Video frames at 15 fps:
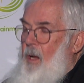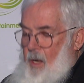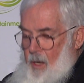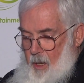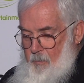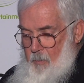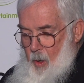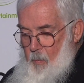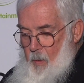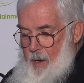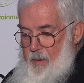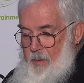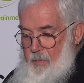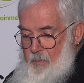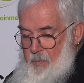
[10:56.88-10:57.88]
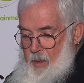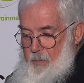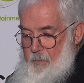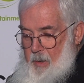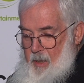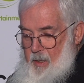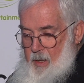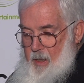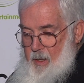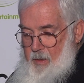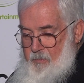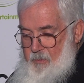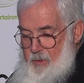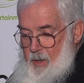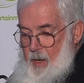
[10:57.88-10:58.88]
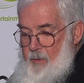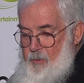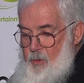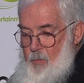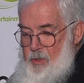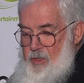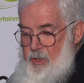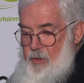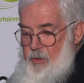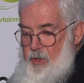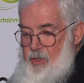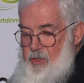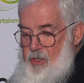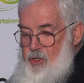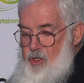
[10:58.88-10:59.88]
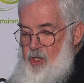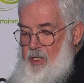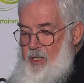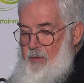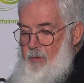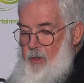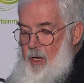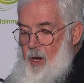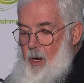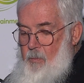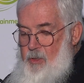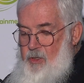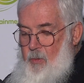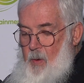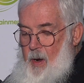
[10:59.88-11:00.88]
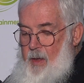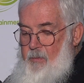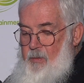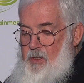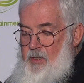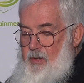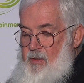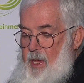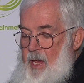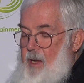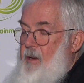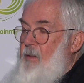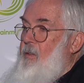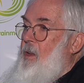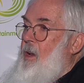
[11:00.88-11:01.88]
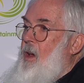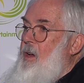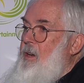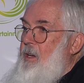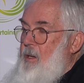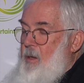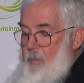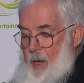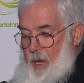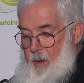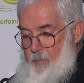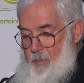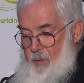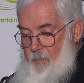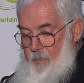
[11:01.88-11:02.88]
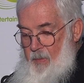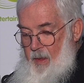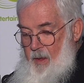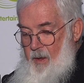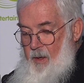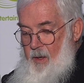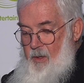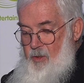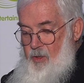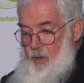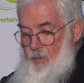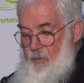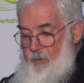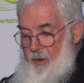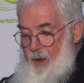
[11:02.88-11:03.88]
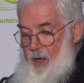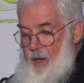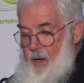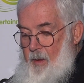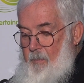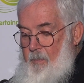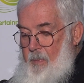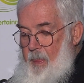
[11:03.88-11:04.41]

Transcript: On my way, after returning to GDV, I was raving to the head of the lighting department, John Fowler.